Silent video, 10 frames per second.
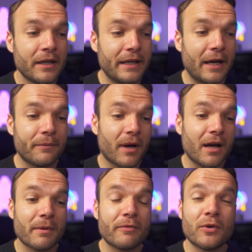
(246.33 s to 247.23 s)
Now,
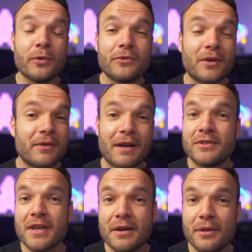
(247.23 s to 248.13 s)
I'm, of course, don't have
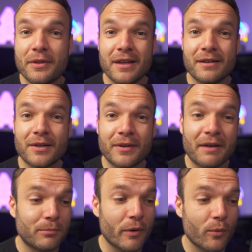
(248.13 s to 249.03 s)
to sell anything and don't
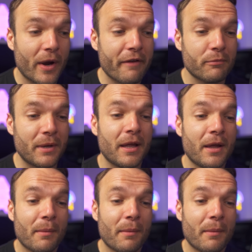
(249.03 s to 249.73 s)
have to move away from it.